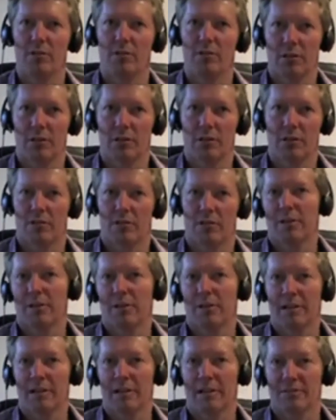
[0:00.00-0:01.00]

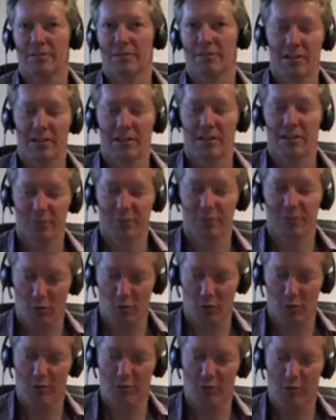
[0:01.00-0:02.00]
or a
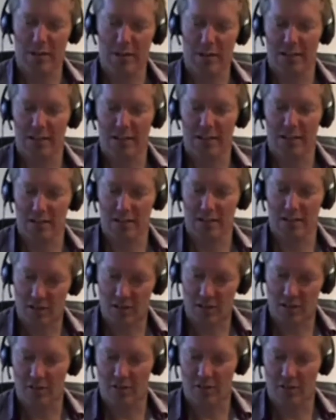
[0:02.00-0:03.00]
completely valid form of
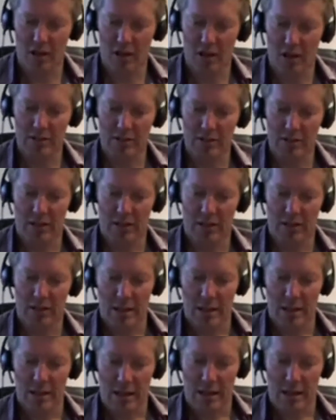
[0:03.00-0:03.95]
meditation in its own right.